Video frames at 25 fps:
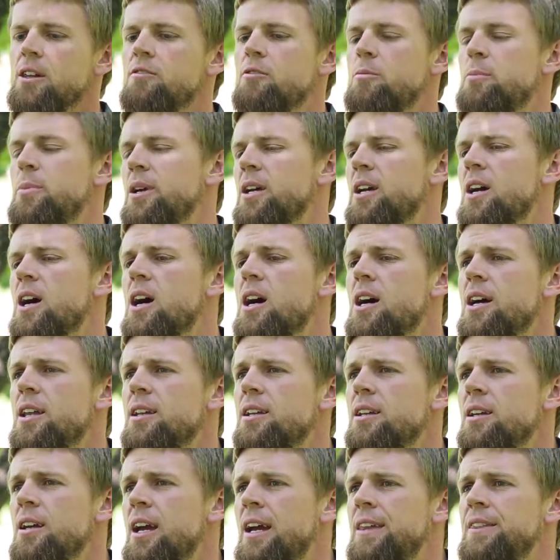of a
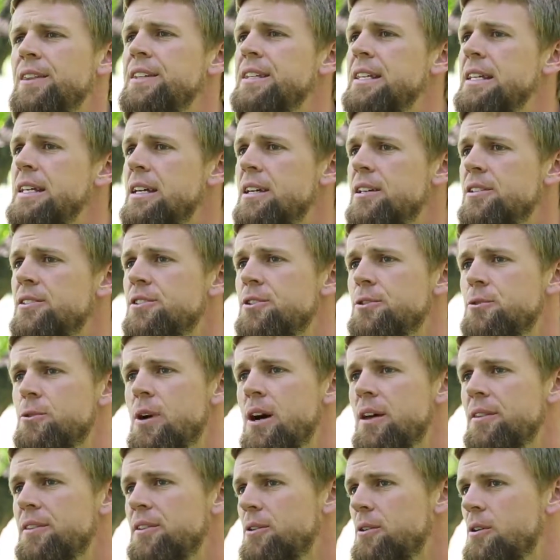pecan and the needs
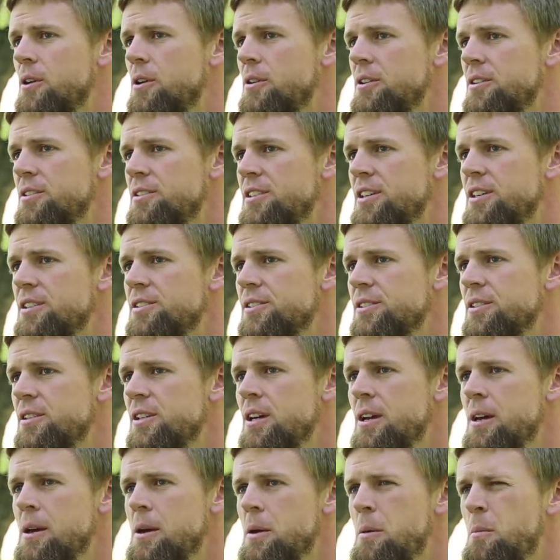throughout the growing season.
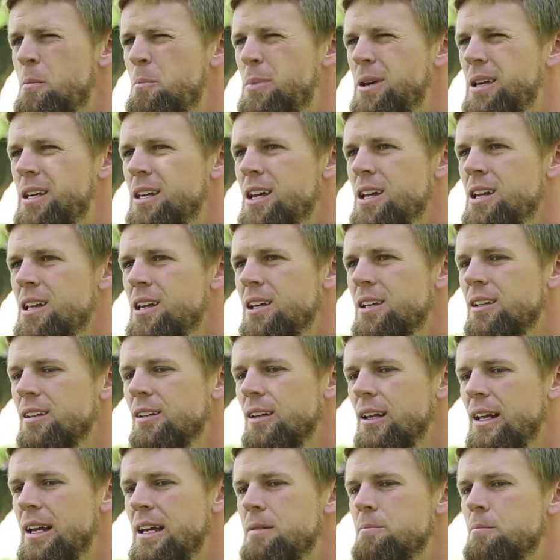Beginning
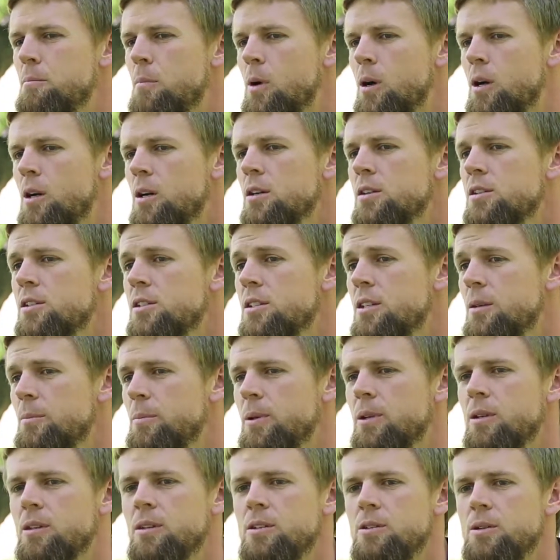in late March,
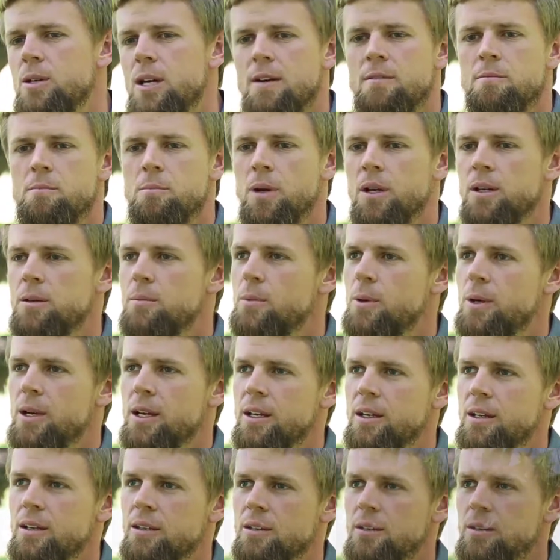typically you have bud
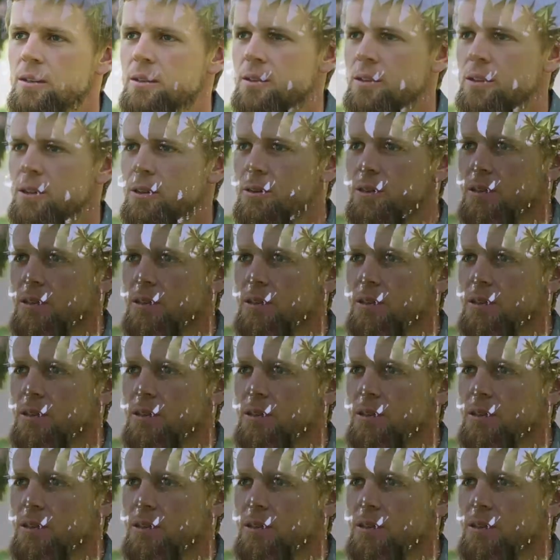break. The